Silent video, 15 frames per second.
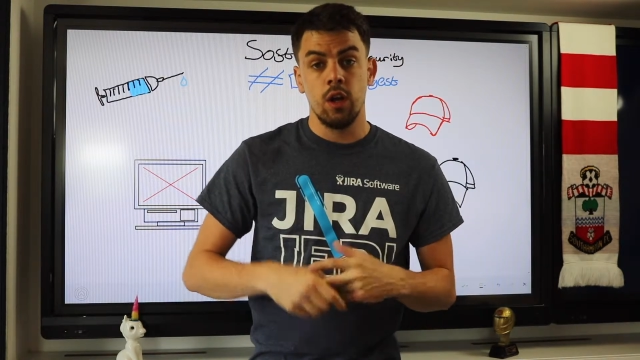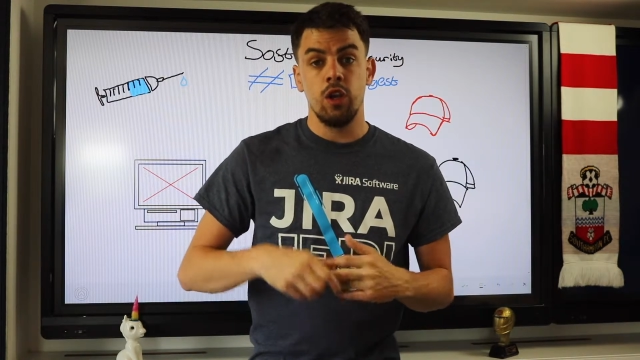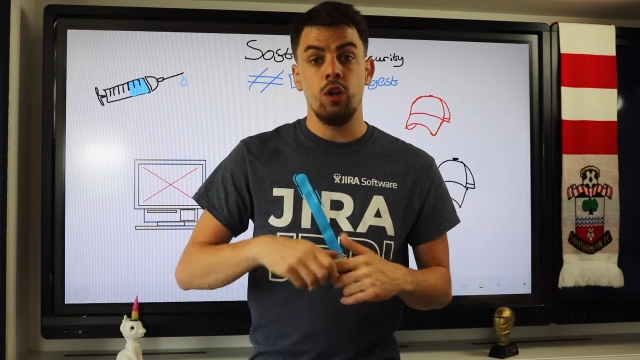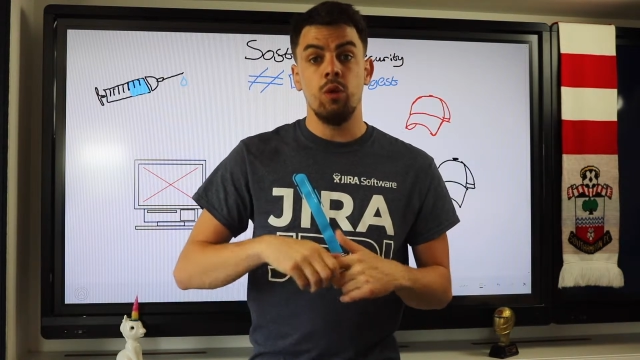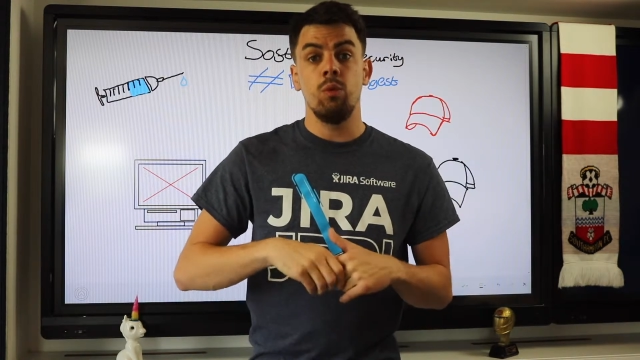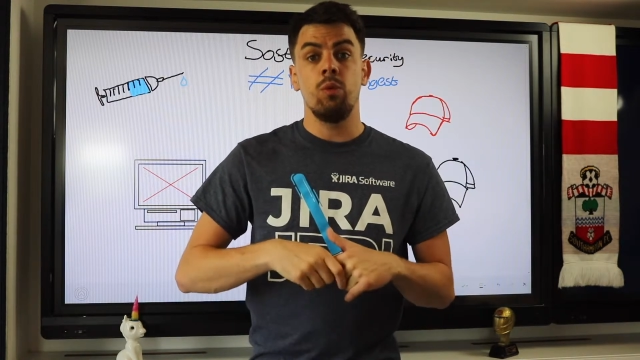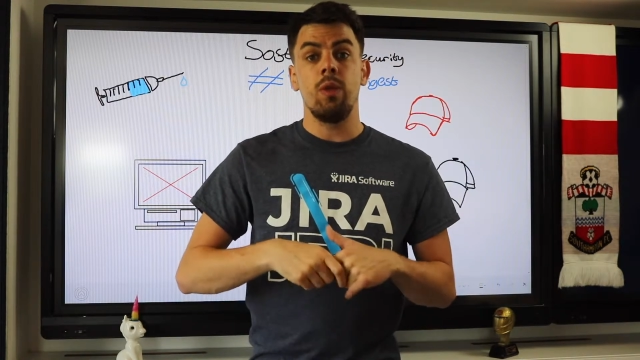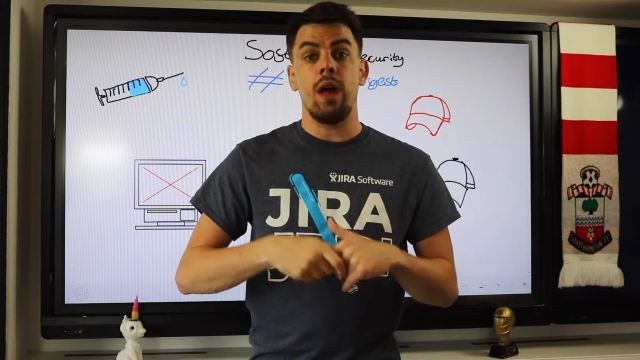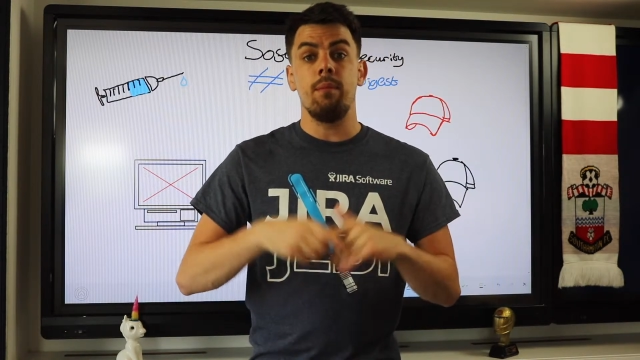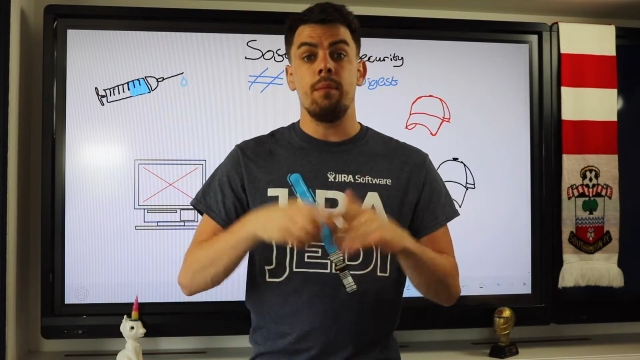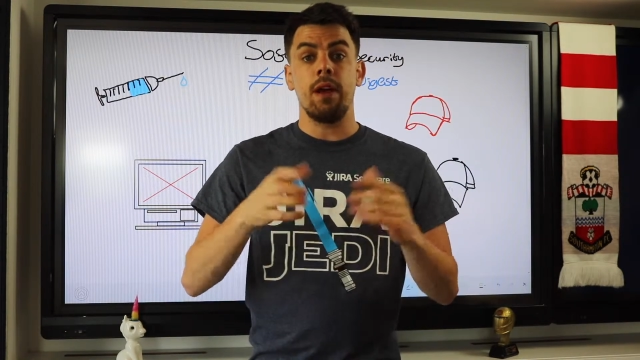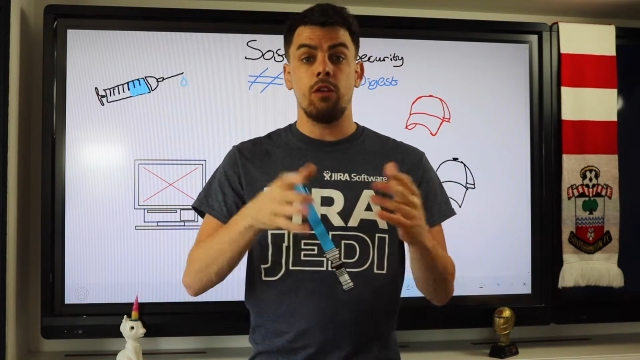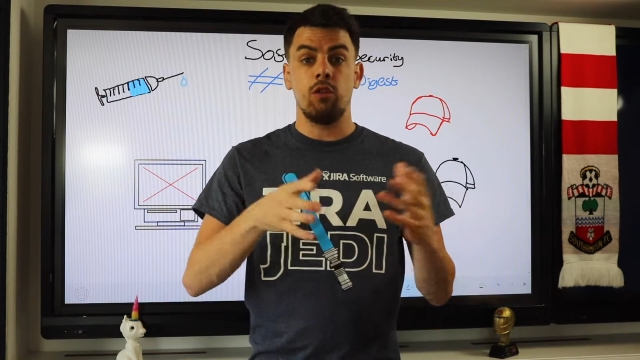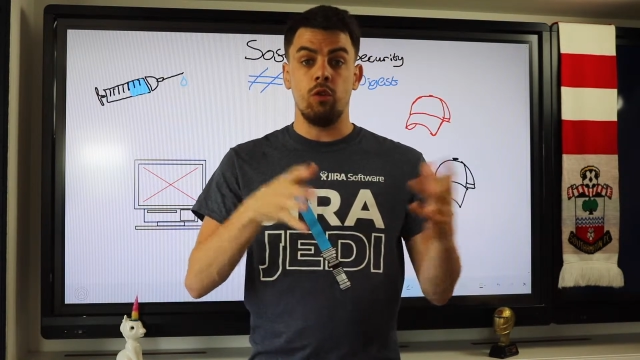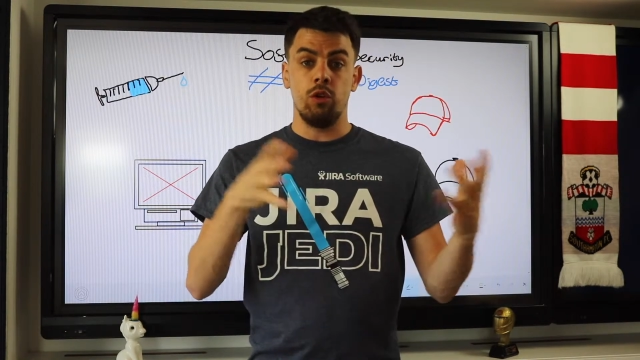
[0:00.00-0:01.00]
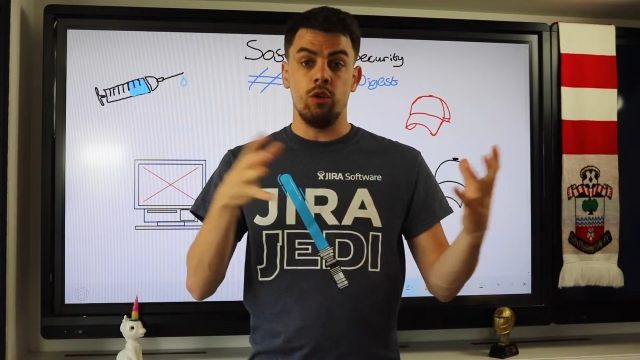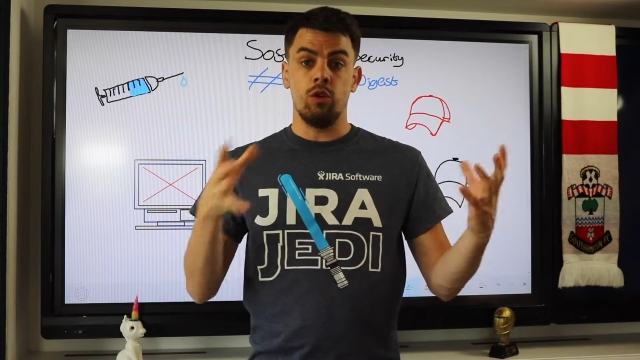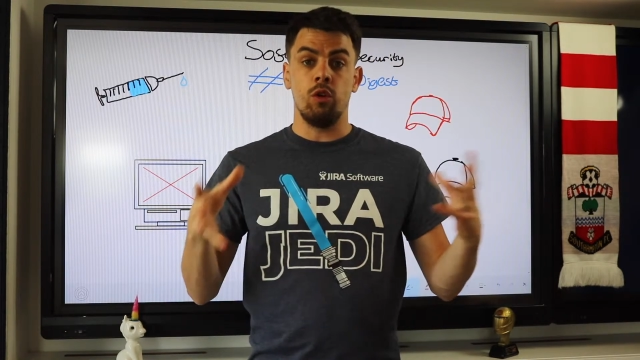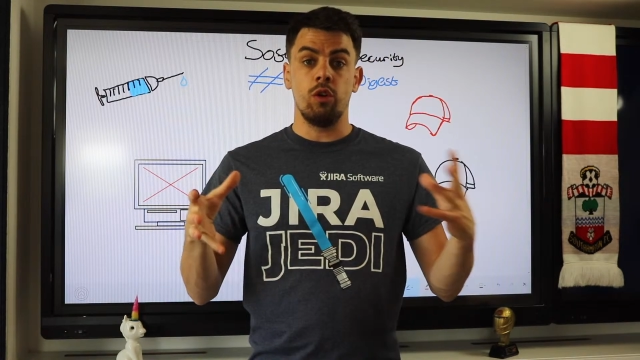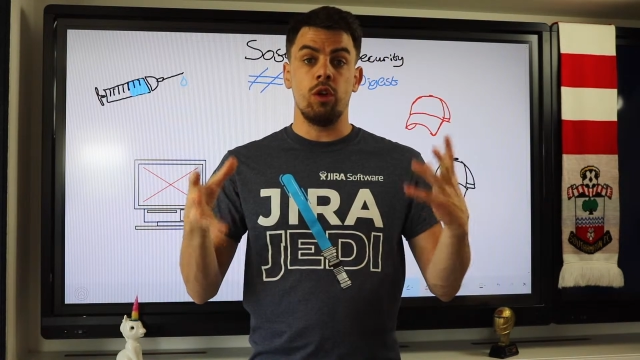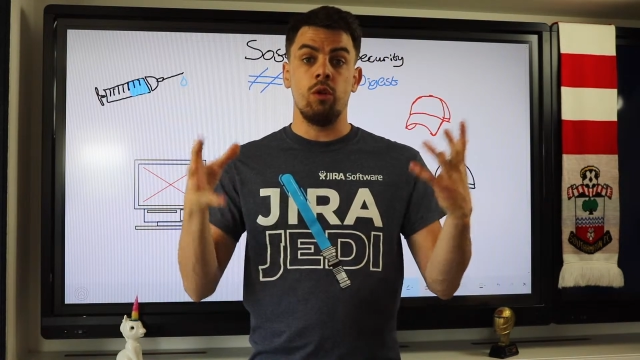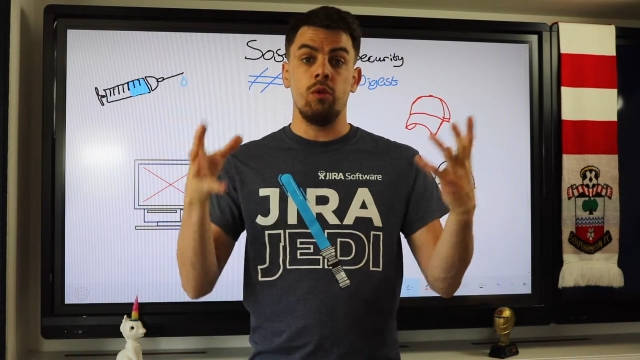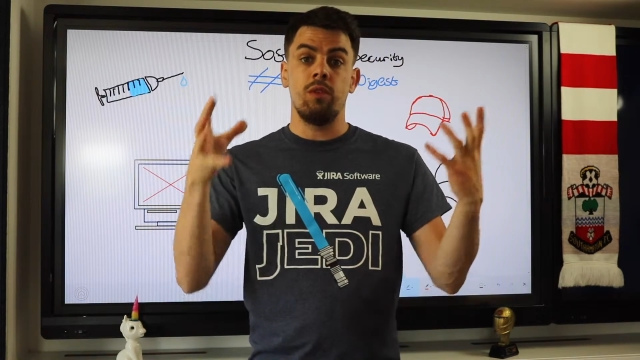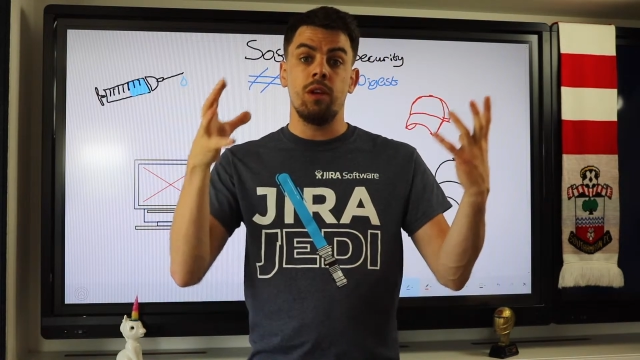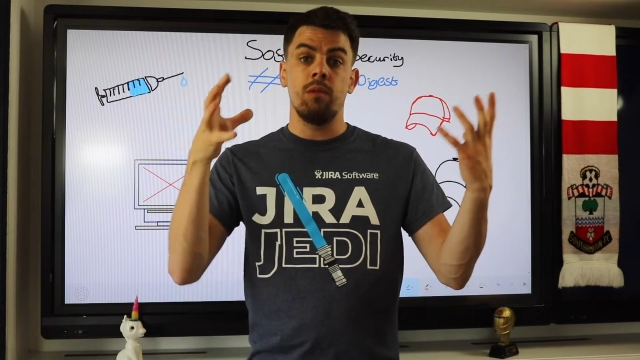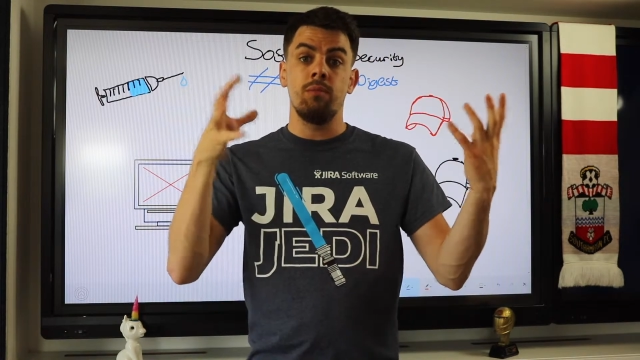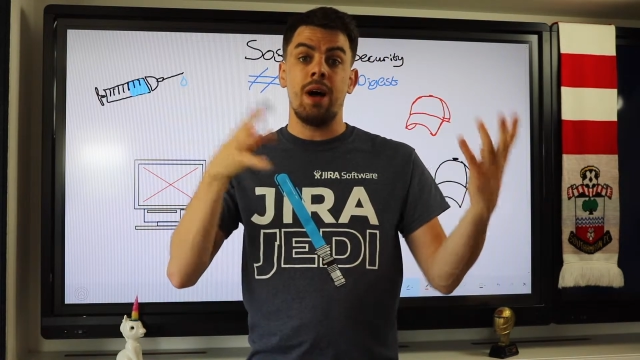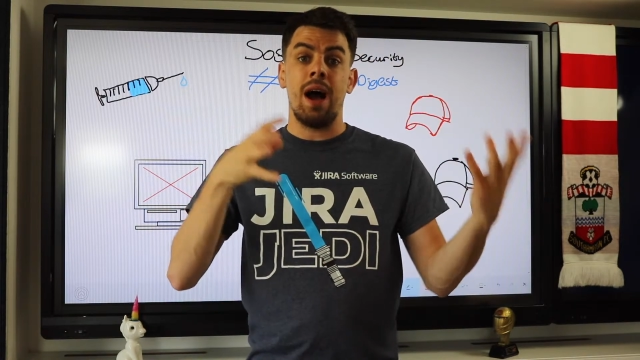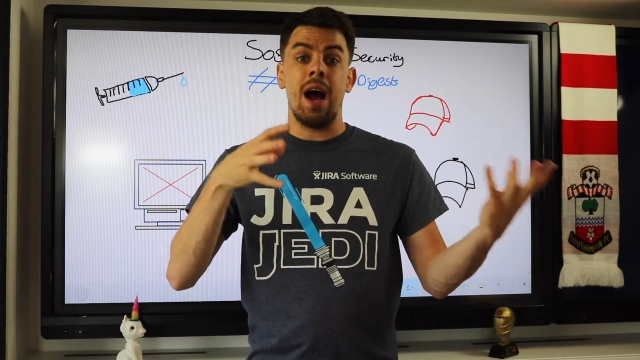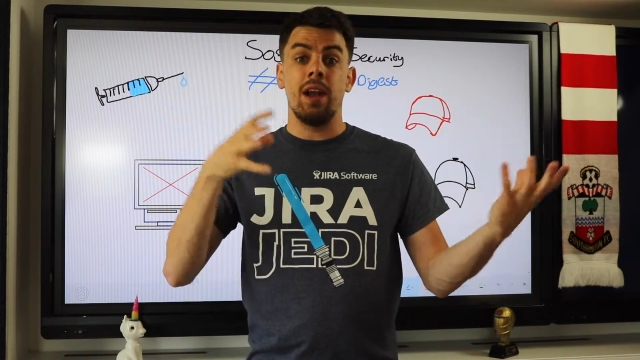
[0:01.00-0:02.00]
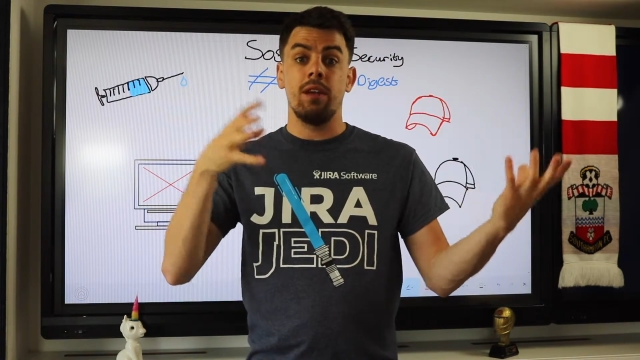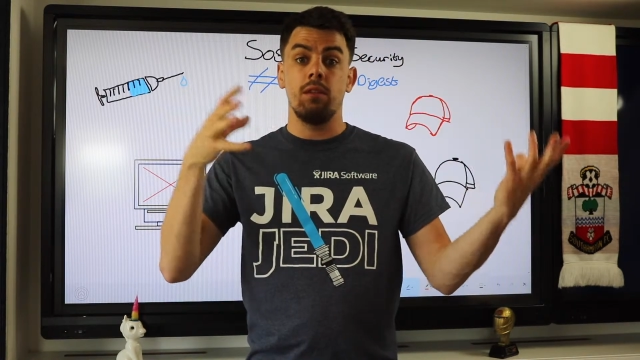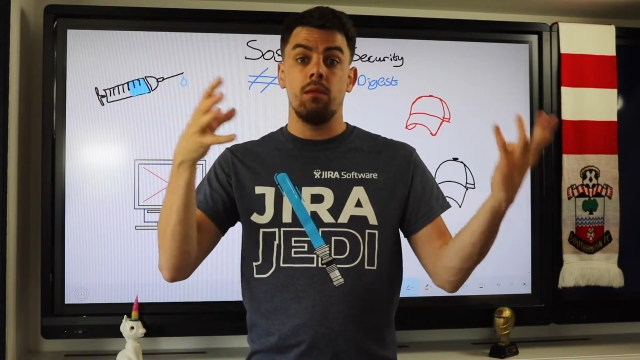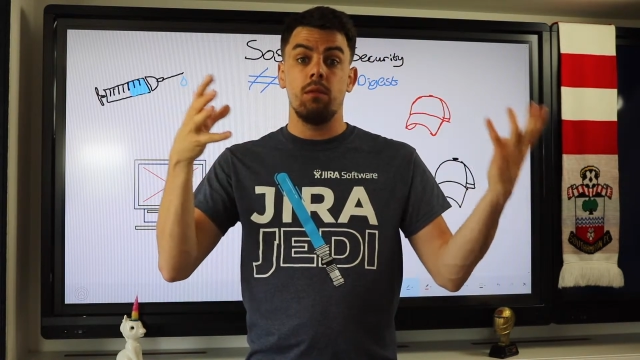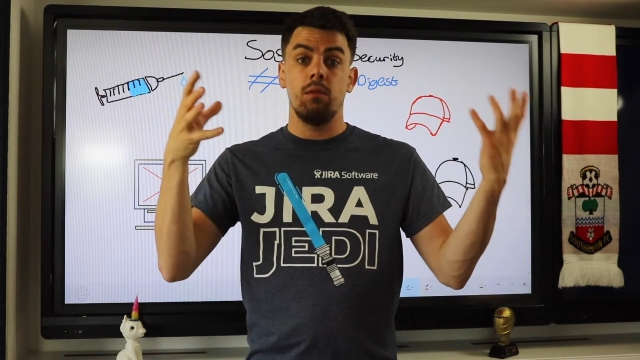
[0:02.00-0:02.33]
you then make sure you're not using bad